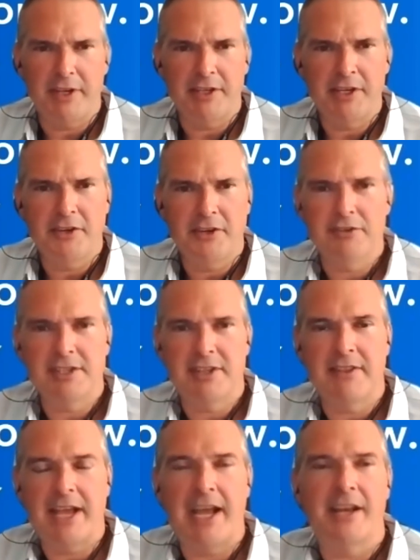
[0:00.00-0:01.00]
years
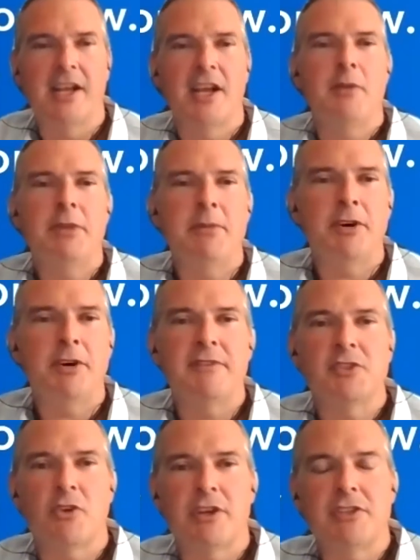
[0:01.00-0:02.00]
that people
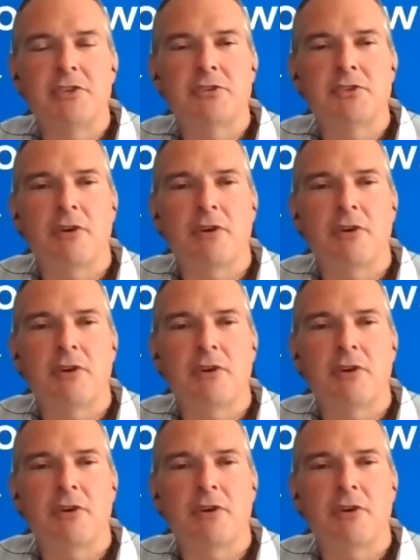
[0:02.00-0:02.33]
have started to use